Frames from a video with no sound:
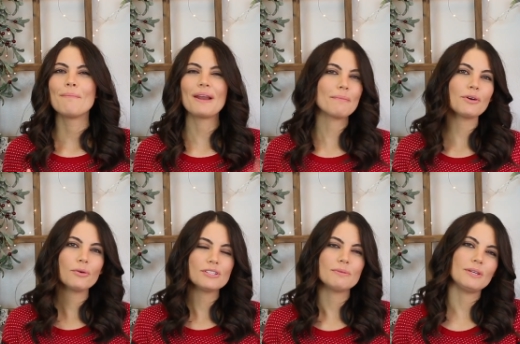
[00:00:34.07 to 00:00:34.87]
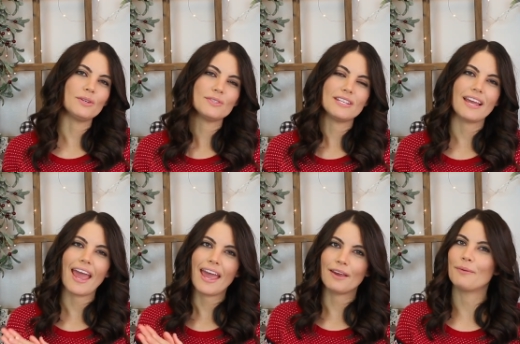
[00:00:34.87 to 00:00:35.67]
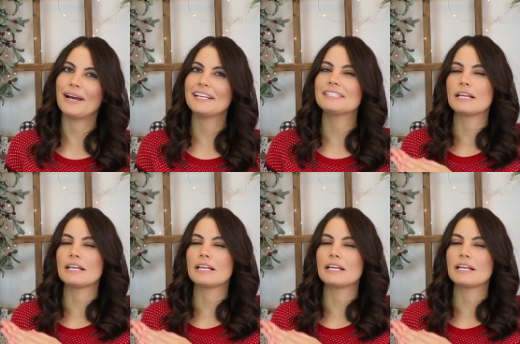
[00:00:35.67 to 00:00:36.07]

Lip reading: But I'm going to be using egg whites.